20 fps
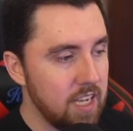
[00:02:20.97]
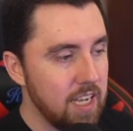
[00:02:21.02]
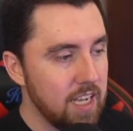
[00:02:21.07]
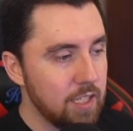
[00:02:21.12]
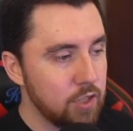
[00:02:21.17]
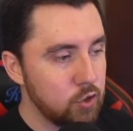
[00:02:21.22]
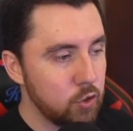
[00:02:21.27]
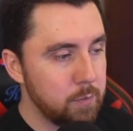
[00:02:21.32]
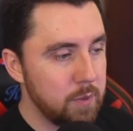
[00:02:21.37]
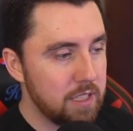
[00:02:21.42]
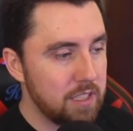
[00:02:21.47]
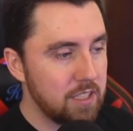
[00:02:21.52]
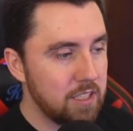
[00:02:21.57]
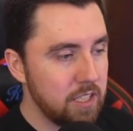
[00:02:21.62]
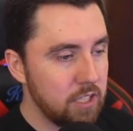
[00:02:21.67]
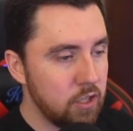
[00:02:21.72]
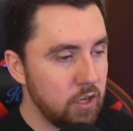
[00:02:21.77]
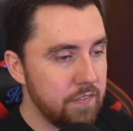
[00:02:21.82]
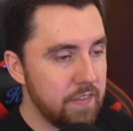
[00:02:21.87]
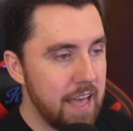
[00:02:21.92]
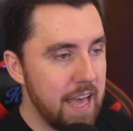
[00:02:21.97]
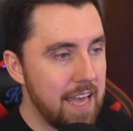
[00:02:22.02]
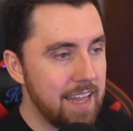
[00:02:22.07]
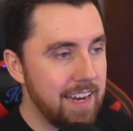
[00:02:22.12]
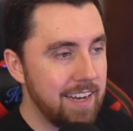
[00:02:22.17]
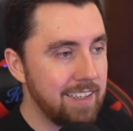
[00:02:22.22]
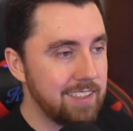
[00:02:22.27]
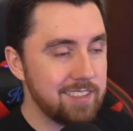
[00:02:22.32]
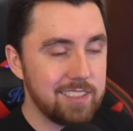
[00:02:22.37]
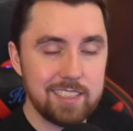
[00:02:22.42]
So I'm going to click on that
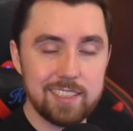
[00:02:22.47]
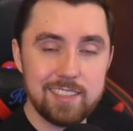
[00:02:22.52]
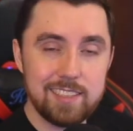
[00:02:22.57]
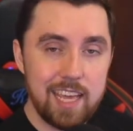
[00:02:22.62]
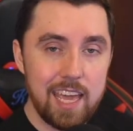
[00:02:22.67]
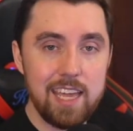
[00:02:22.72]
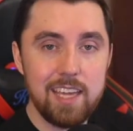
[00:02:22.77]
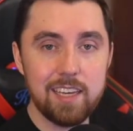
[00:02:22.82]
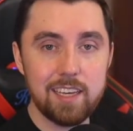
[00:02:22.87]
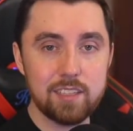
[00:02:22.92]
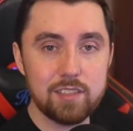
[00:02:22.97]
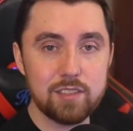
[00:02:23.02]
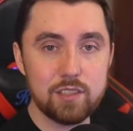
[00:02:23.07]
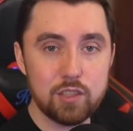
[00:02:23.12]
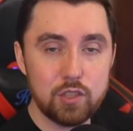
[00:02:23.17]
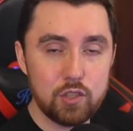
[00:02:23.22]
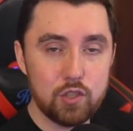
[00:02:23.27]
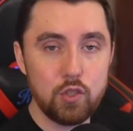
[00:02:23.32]
and it's going to take us